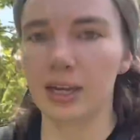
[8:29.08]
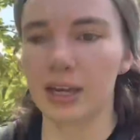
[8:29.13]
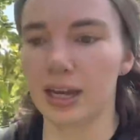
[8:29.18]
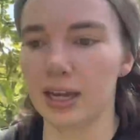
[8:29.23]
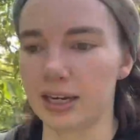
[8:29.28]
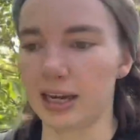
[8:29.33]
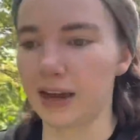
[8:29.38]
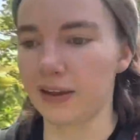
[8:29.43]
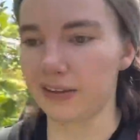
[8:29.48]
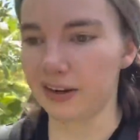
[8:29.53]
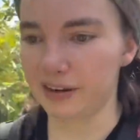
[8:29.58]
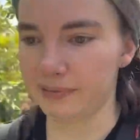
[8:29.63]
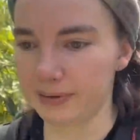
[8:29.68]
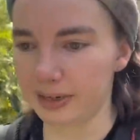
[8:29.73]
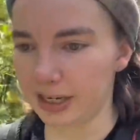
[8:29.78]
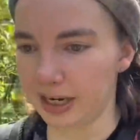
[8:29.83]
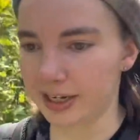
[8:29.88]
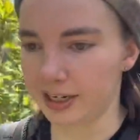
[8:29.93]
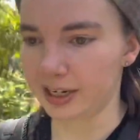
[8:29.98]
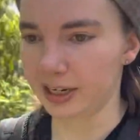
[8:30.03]
And now that I've been
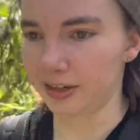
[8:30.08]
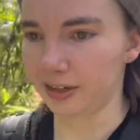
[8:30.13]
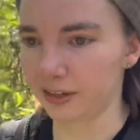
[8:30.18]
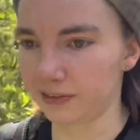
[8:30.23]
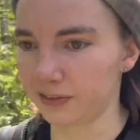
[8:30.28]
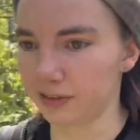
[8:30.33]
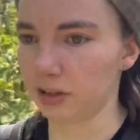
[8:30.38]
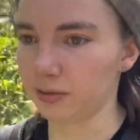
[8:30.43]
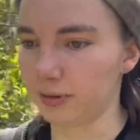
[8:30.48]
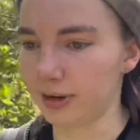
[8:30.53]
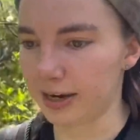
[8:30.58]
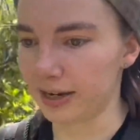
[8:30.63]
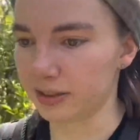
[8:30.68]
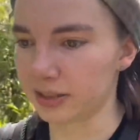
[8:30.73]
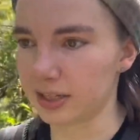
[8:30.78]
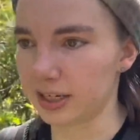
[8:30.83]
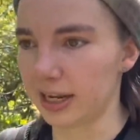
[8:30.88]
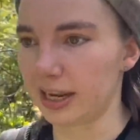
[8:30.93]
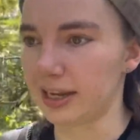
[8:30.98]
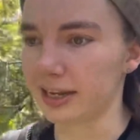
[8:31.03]
hiking for a while
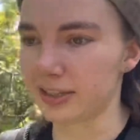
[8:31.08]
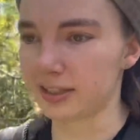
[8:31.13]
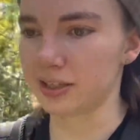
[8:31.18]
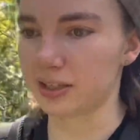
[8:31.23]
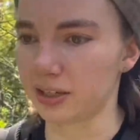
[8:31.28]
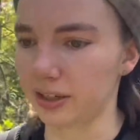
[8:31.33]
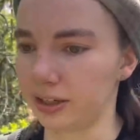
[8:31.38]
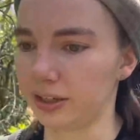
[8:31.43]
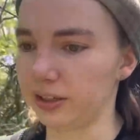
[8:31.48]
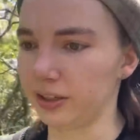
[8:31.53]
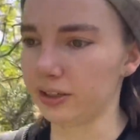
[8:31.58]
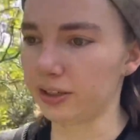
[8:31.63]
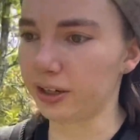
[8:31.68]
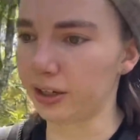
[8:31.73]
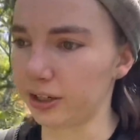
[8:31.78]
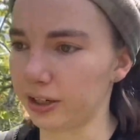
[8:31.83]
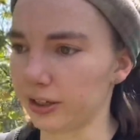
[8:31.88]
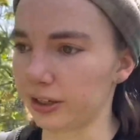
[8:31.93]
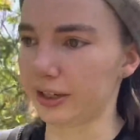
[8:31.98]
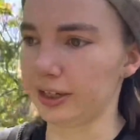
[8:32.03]
today, it's starting to
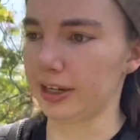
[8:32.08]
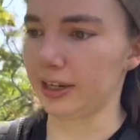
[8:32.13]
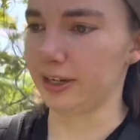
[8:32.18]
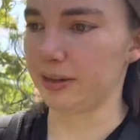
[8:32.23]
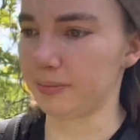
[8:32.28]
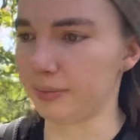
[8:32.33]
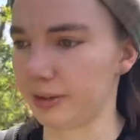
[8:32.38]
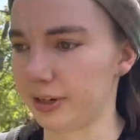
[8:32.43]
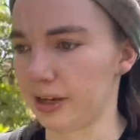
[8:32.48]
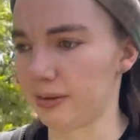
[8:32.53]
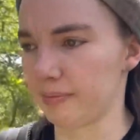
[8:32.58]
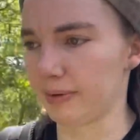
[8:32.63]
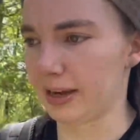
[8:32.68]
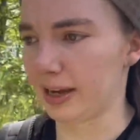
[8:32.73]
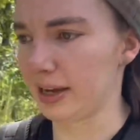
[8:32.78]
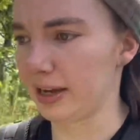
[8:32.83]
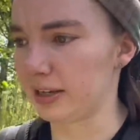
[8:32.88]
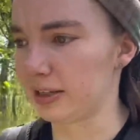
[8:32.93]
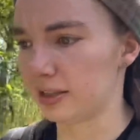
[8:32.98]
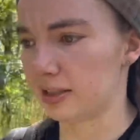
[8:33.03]
hurt again pretty
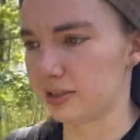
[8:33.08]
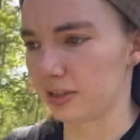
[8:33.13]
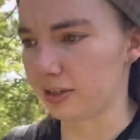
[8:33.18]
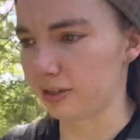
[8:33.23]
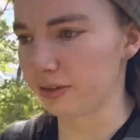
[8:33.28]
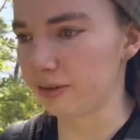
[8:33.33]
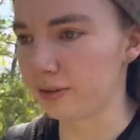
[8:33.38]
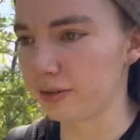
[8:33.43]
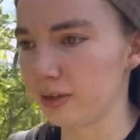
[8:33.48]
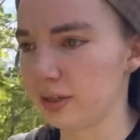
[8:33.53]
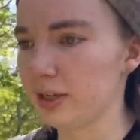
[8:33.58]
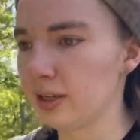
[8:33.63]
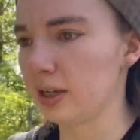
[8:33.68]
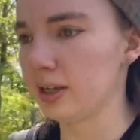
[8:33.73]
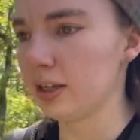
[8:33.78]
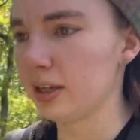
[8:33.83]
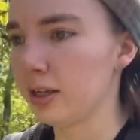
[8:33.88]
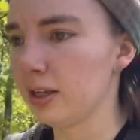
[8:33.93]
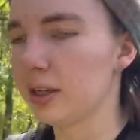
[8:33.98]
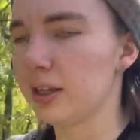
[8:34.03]
bad. So
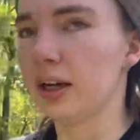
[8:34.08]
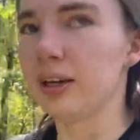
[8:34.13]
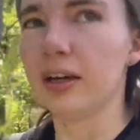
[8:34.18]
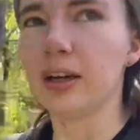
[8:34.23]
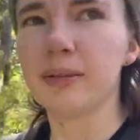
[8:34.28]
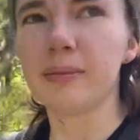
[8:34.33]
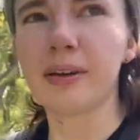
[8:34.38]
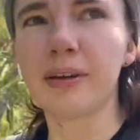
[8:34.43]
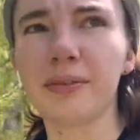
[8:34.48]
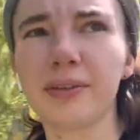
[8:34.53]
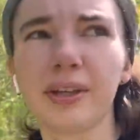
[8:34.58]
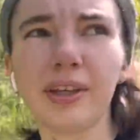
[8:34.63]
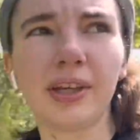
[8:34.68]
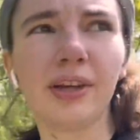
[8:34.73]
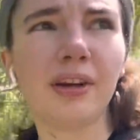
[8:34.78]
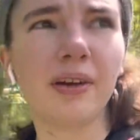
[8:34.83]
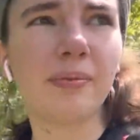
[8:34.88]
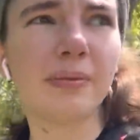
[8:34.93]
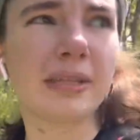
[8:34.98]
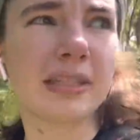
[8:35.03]
I really
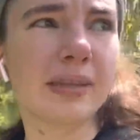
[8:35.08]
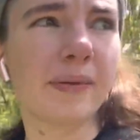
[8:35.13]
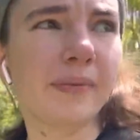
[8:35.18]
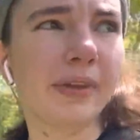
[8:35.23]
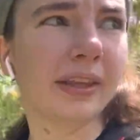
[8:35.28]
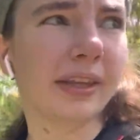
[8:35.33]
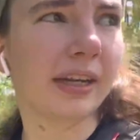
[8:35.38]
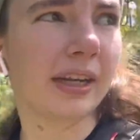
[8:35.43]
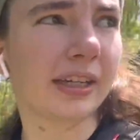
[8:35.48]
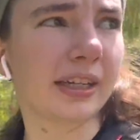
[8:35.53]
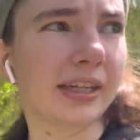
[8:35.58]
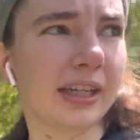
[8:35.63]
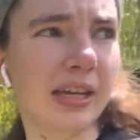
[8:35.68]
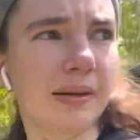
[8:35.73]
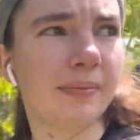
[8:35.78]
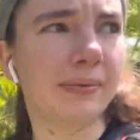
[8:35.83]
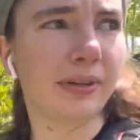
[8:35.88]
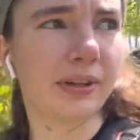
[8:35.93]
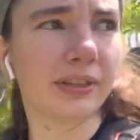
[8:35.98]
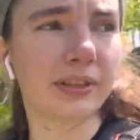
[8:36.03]
hope it's something that I can keep
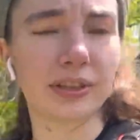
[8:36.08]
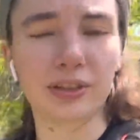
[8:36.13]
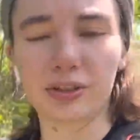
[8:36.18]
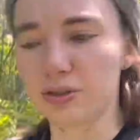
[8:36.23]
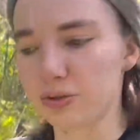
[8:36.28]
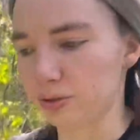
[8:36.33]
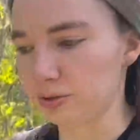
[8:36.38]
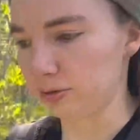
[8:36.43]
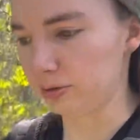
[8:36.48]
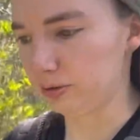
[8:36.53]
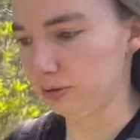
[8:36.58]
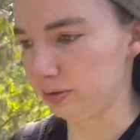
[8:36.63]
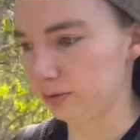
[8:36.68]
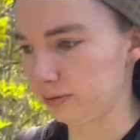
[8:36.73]
under control.